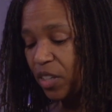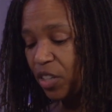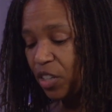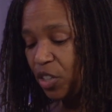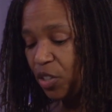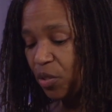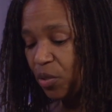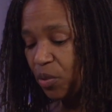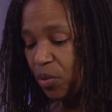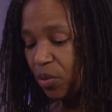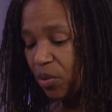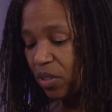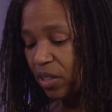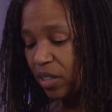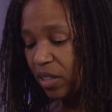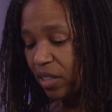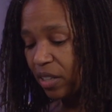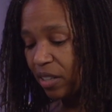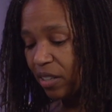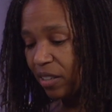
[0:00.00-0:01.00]
You
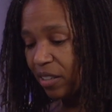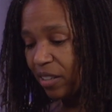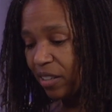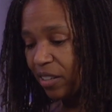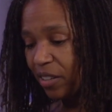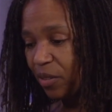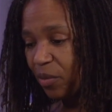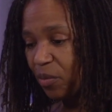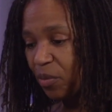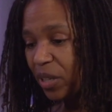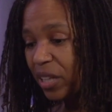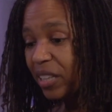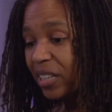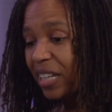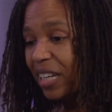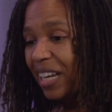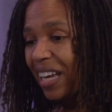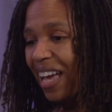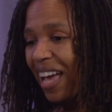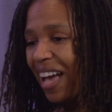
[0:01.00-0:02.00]

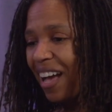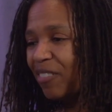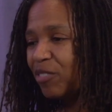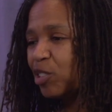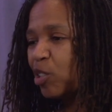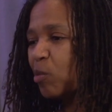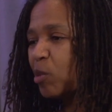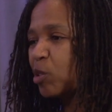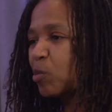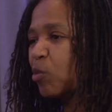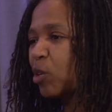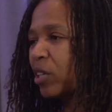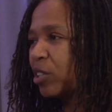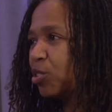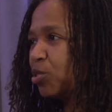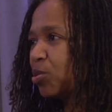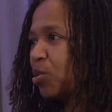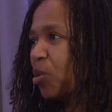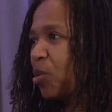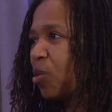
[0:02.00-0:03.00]
really have so much more
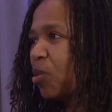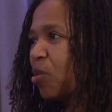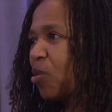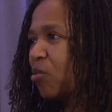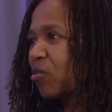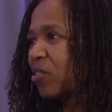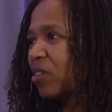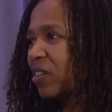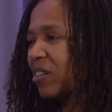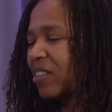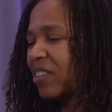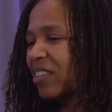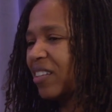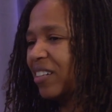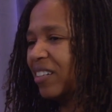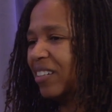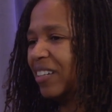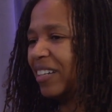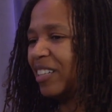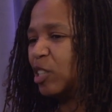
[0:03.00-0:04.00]
control over
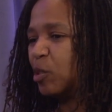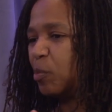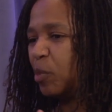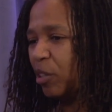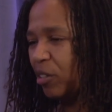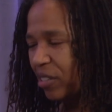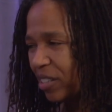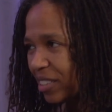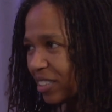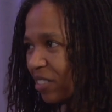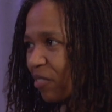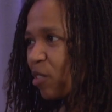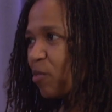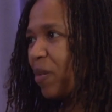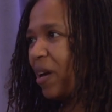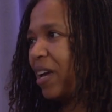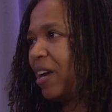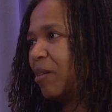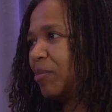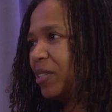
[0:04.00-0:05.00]
the experience of the
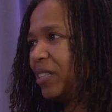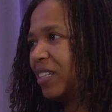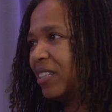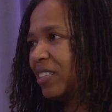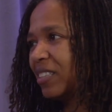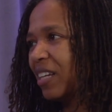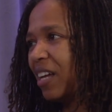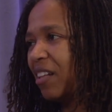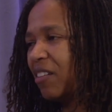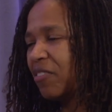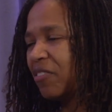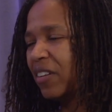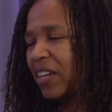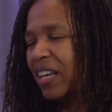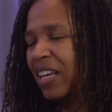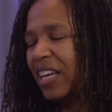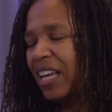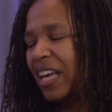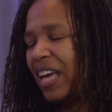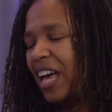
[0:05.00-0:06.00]
biopsy itself.
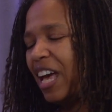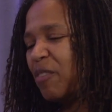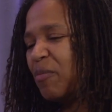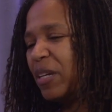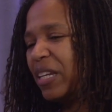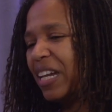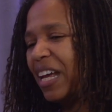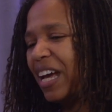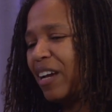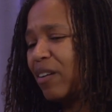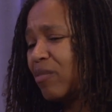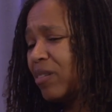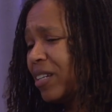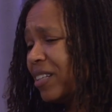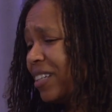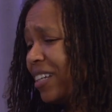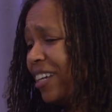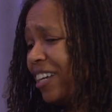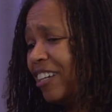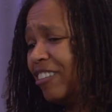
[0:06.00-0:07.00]
I mean, I
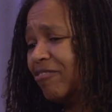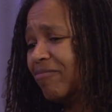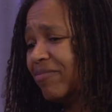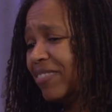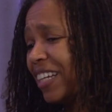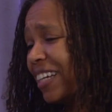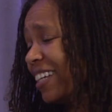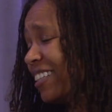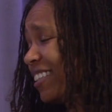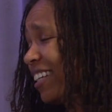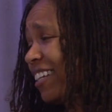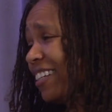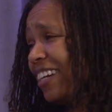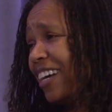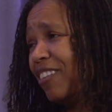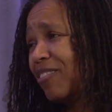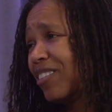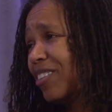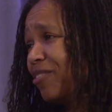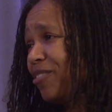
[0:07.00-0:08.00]
really, like I said,
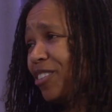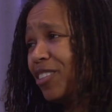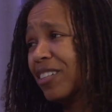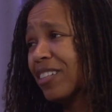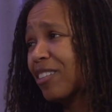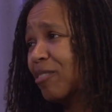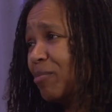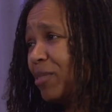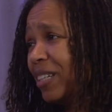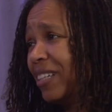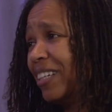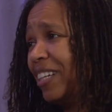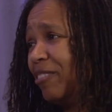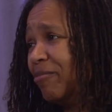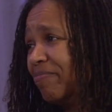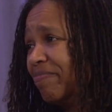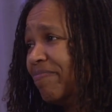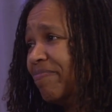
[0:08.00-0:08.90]
I've converted completely.